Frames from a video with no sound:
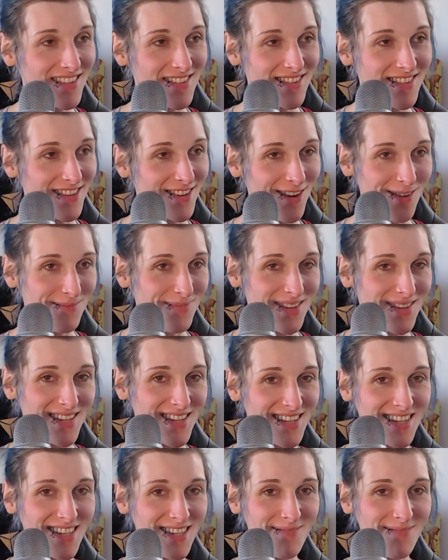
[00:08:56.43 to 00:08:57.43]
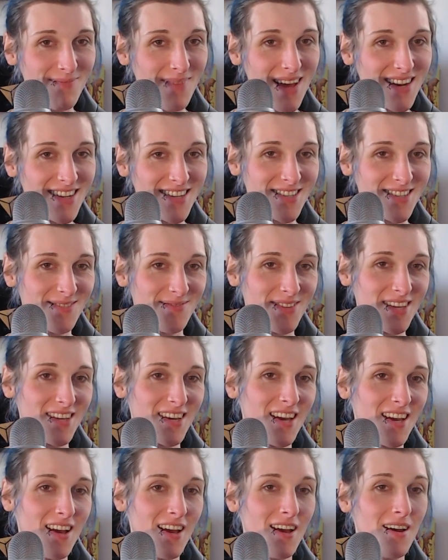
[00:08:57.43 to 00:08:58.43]
your opinion doesn't matter to me.
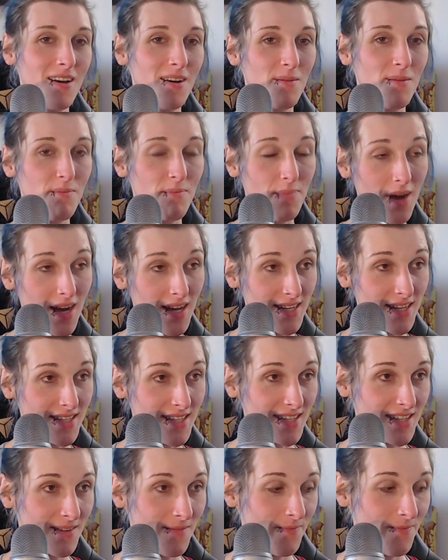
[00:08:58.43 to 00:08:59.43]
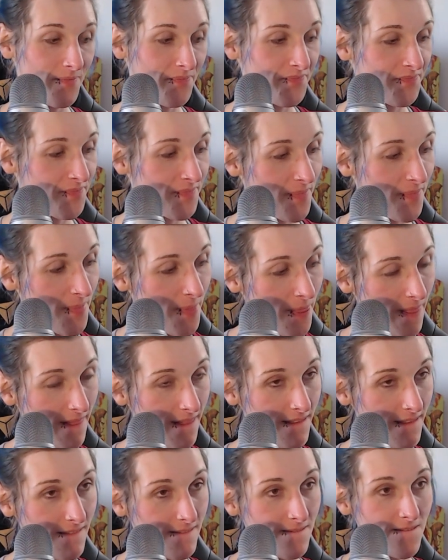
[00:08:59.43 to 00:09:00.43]
But
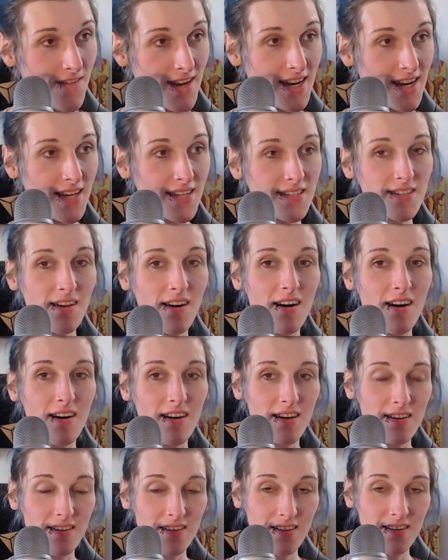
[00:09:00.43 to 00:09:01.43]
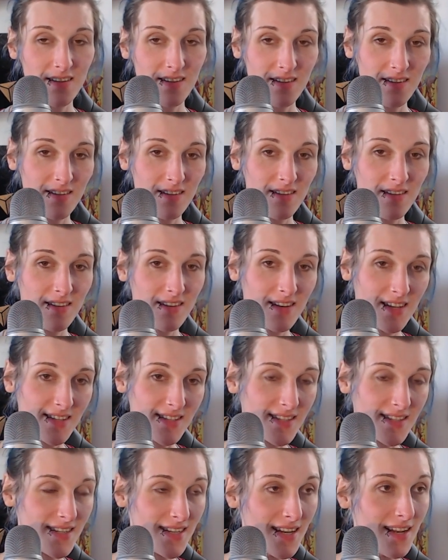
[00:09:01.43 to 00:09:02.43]
when I saw
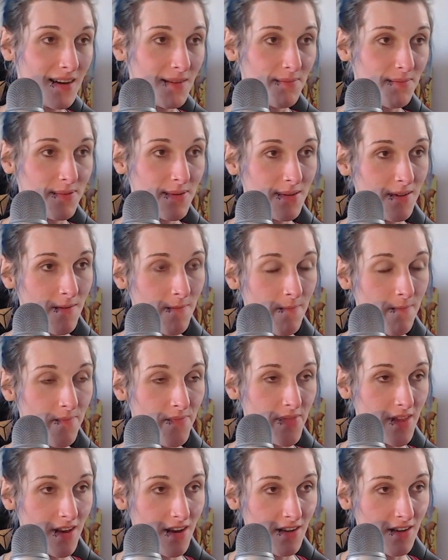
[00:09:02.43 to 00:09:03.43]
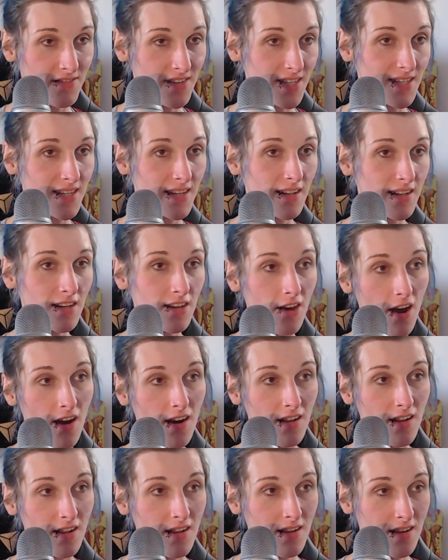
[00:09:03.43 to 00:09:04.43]
this clip of this little girl